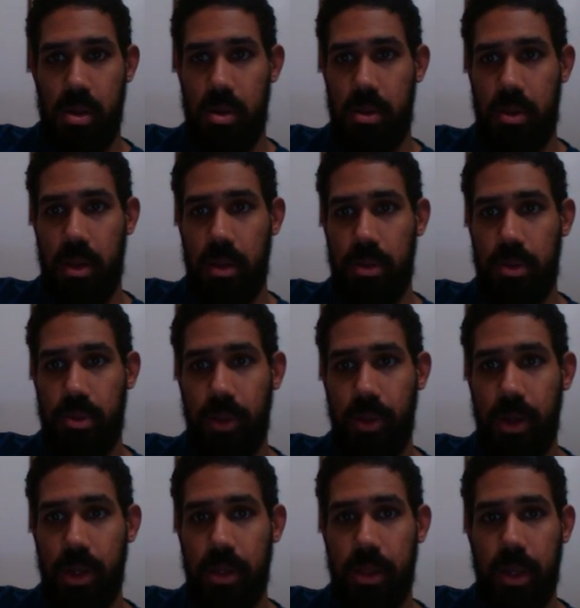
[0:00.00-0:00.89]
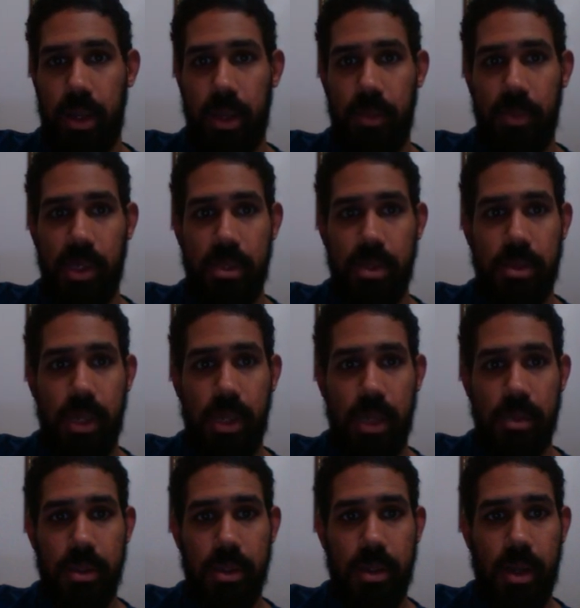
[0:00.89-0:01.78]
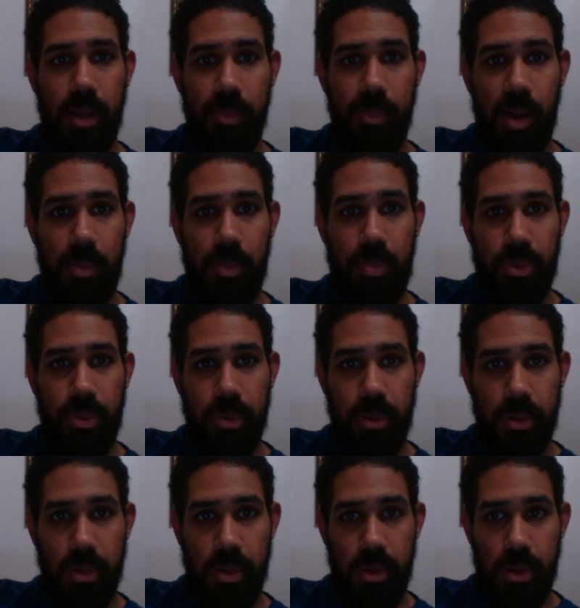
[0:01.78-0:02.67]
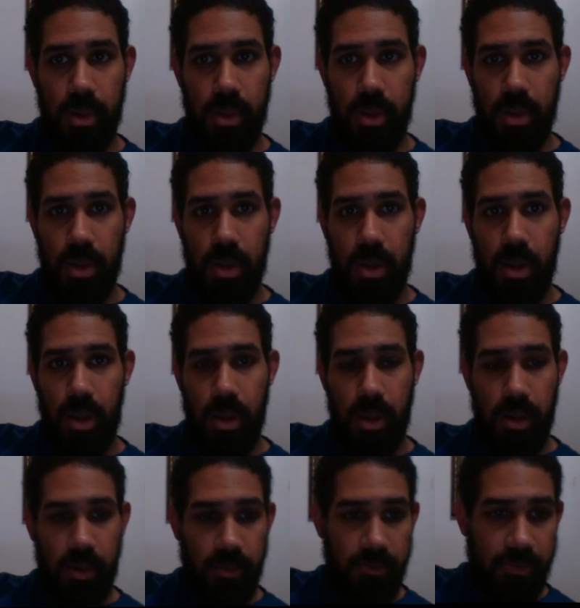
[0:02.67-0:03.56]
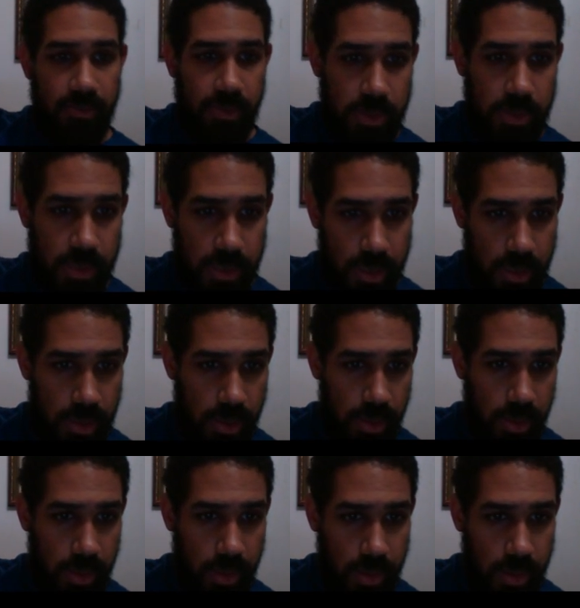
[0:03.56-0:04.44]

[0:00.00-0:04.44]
That's weird. The image doesn't come up, unfortunately.